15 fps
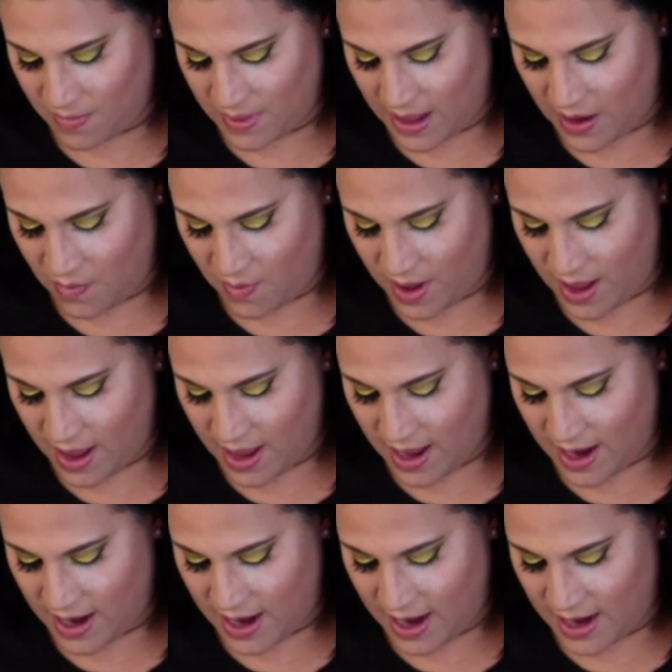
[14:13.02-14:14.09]
That way
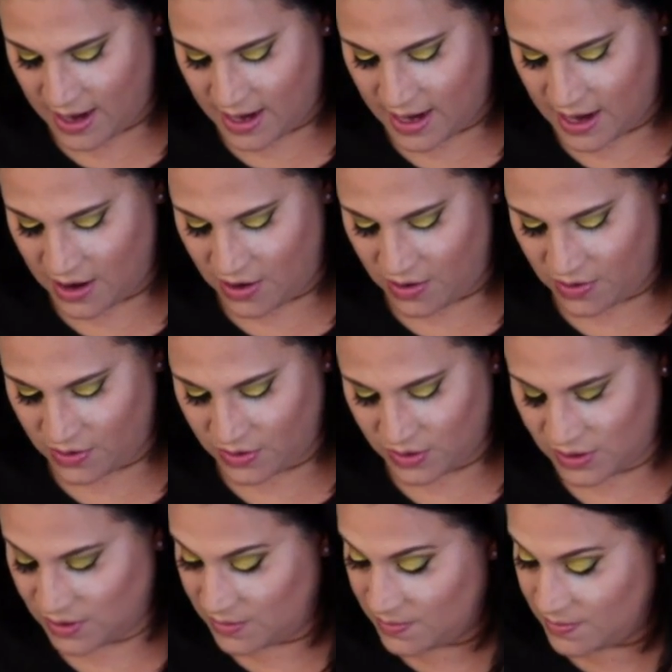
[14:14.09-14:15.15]
it adheres
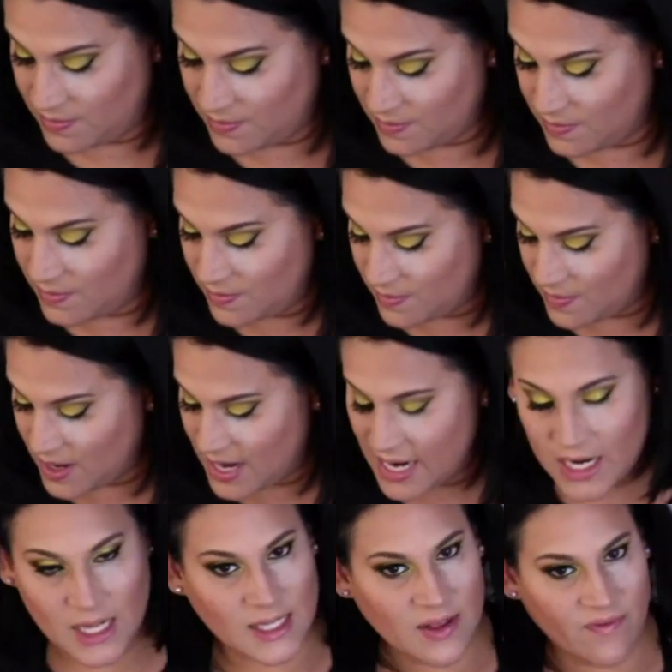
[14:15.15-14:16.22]
and
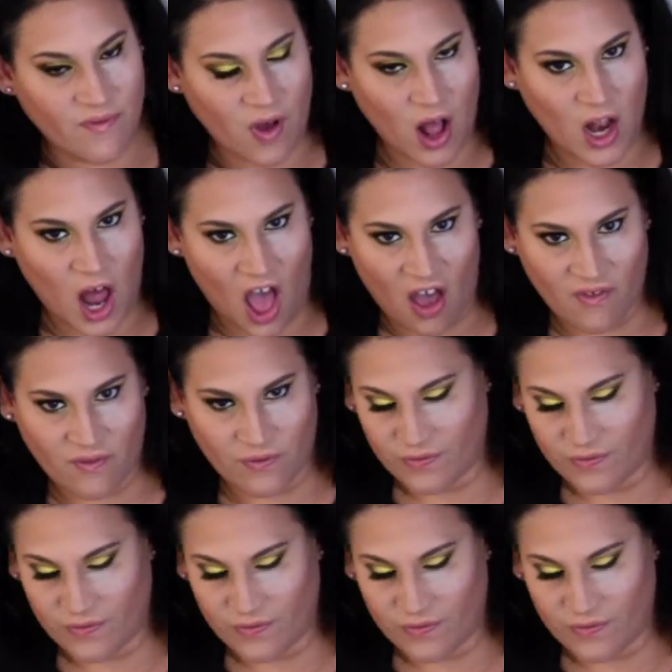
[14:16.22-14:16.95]
it doesn't fall off.